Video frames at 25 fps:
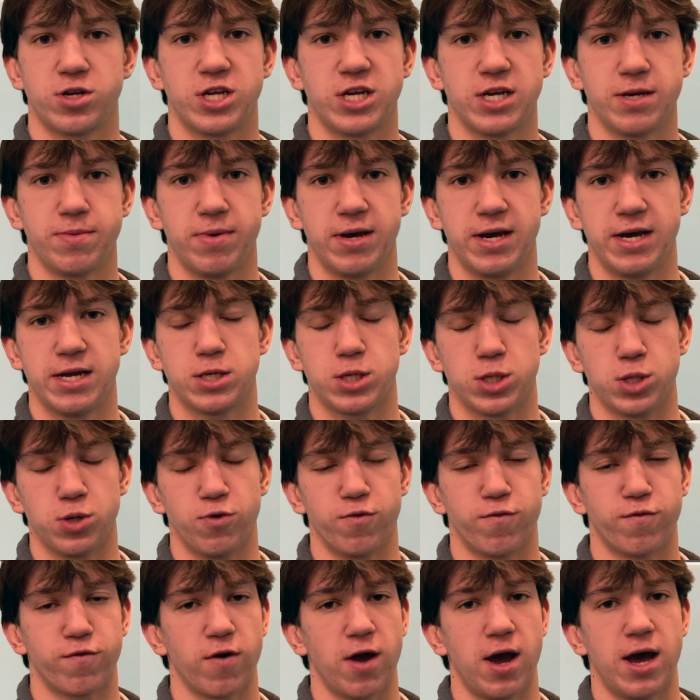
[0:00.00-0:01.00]
teammates,
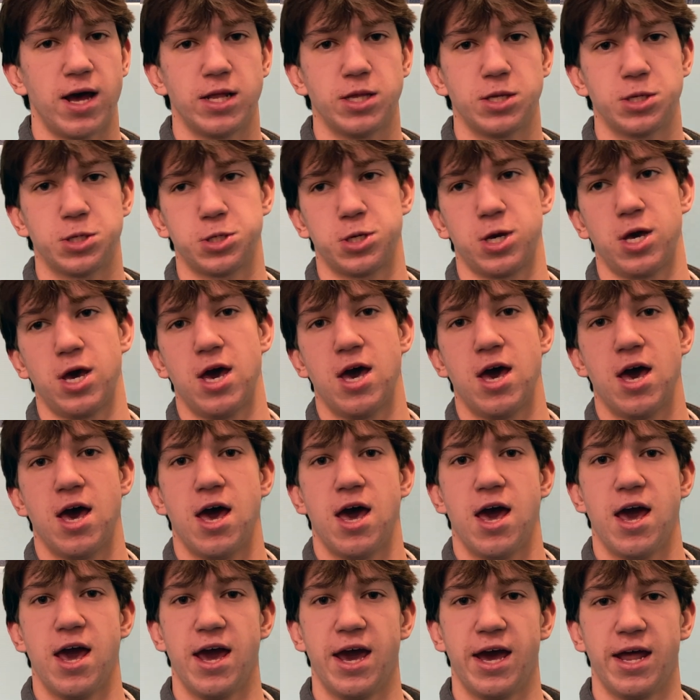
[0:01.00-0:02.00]
new friends,
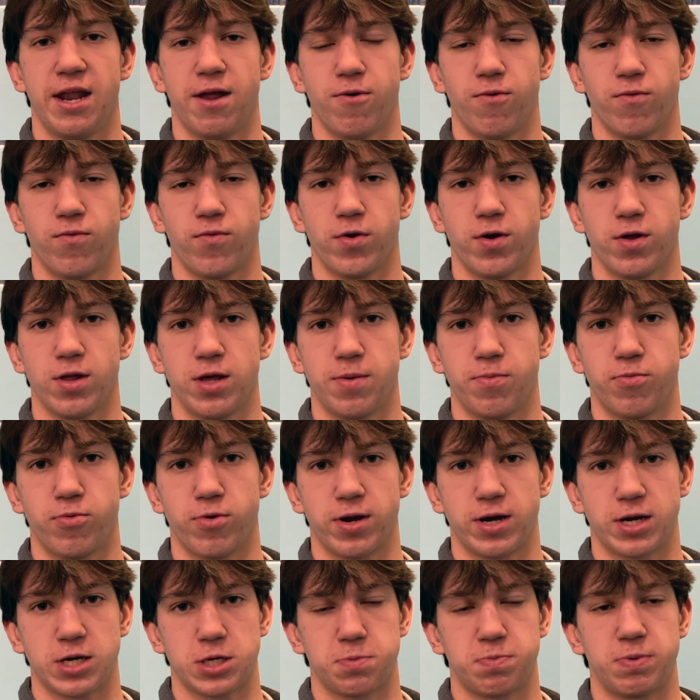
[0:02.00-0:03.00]
and it really
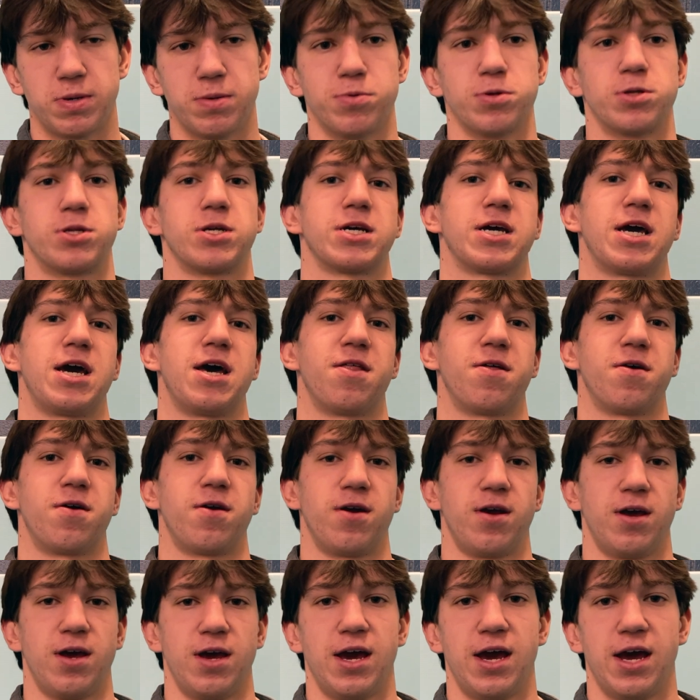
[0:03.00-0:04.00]
brings people together.
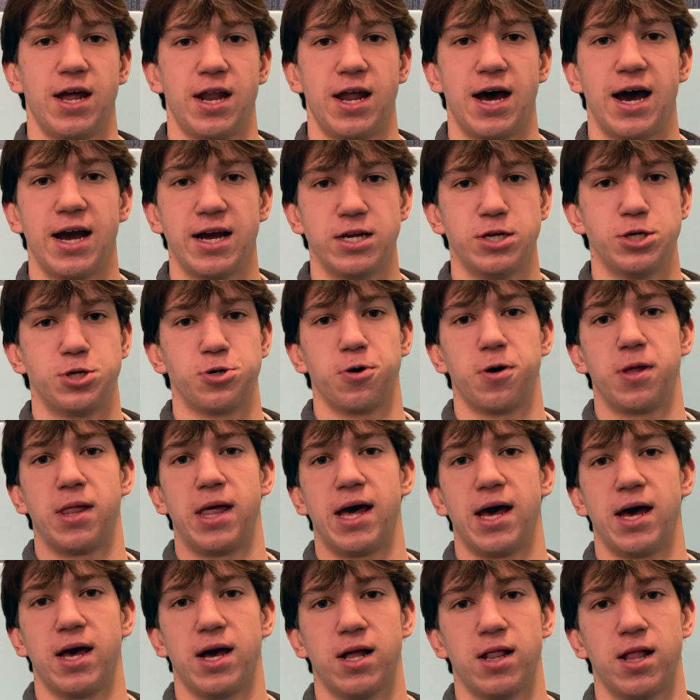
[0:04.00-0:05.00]
And I enjoy
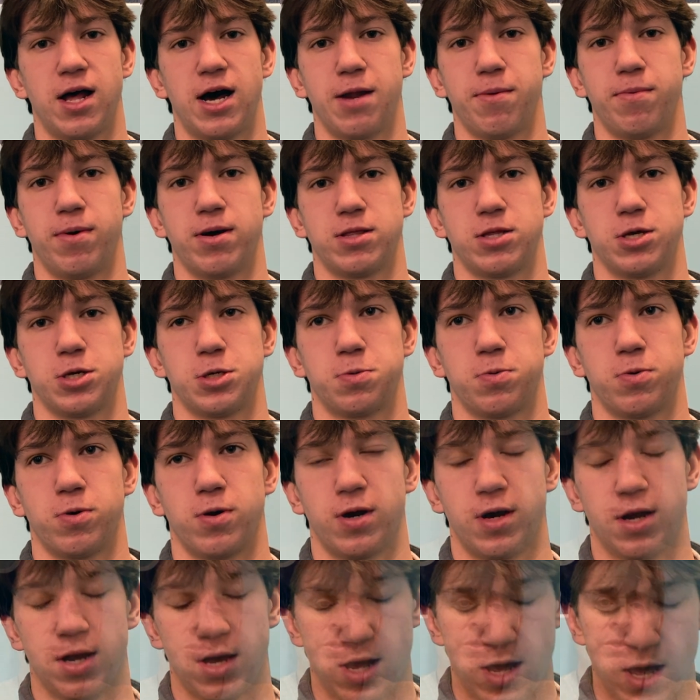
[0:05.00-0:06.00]
that a lot about the
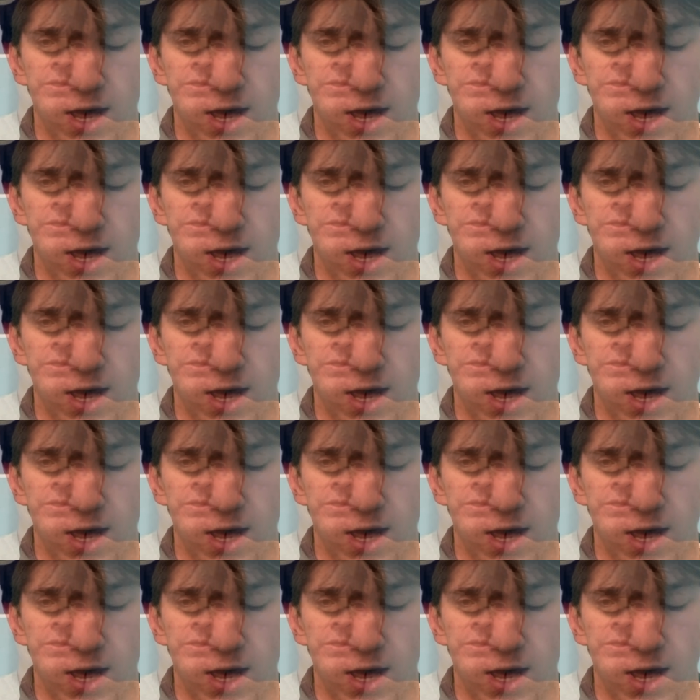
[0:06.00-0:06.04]
sport.